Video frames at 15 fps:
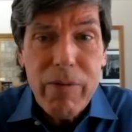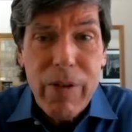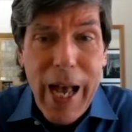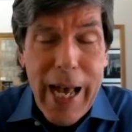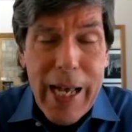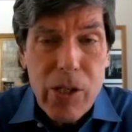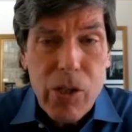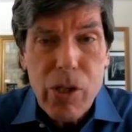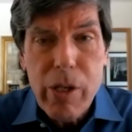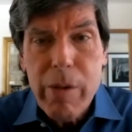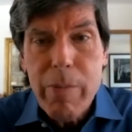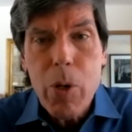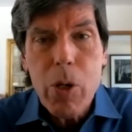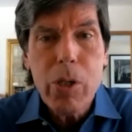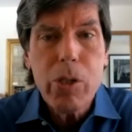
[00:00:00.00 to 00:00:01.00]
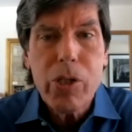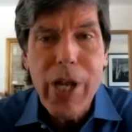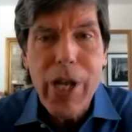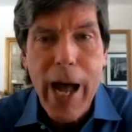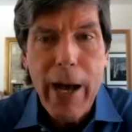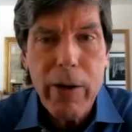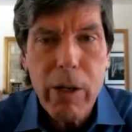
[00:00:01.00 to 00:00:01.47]
has emerged
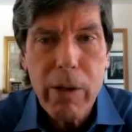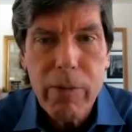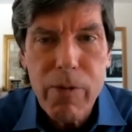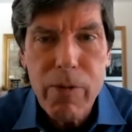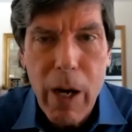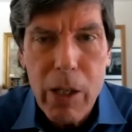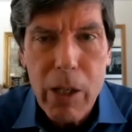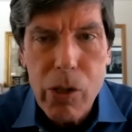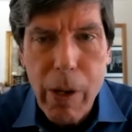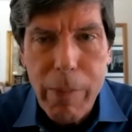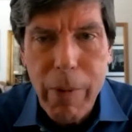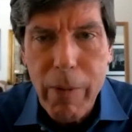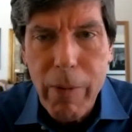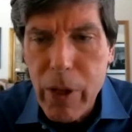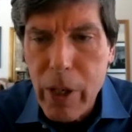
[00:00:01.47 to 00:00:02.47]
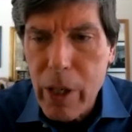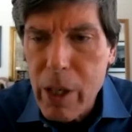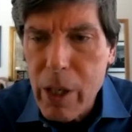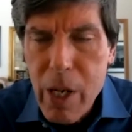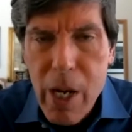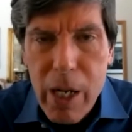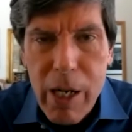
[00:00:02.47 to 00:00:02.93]
out of some of the
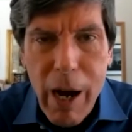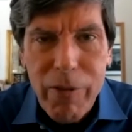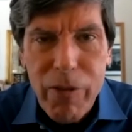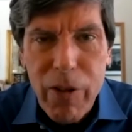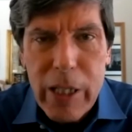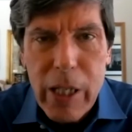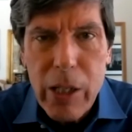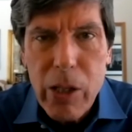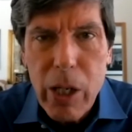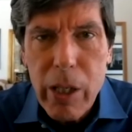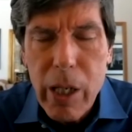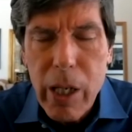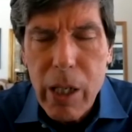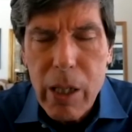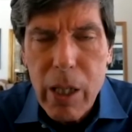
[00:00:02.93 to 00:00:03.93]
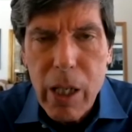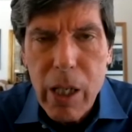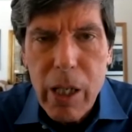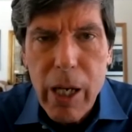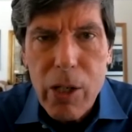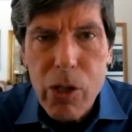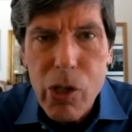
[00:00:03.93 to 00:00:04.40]
conflict in
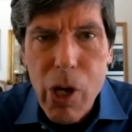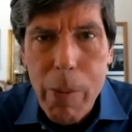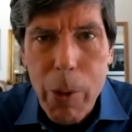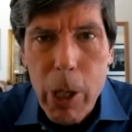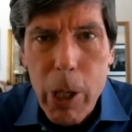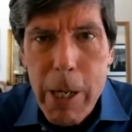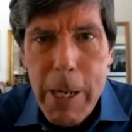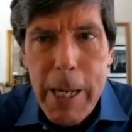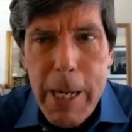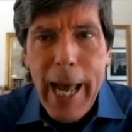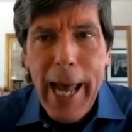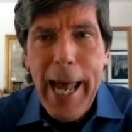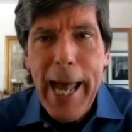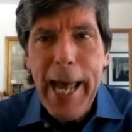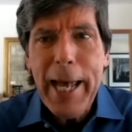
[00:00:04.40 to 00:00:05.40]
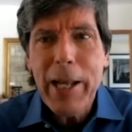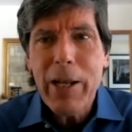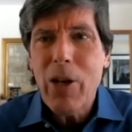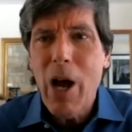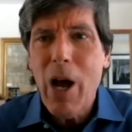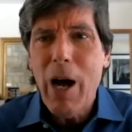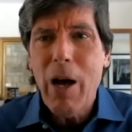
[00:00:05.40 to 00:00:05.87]
the summer,
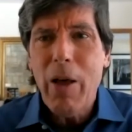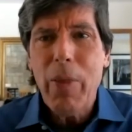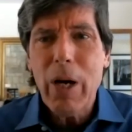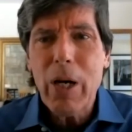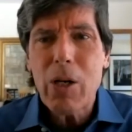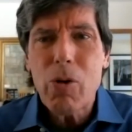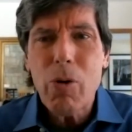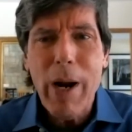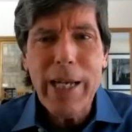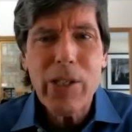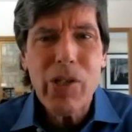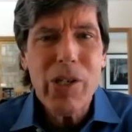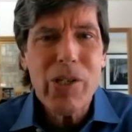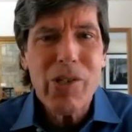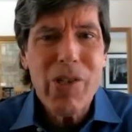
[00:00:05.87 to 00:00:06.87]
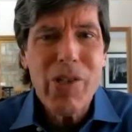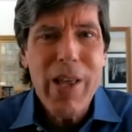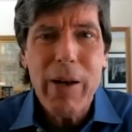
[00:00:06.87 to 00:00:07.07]
and the crisis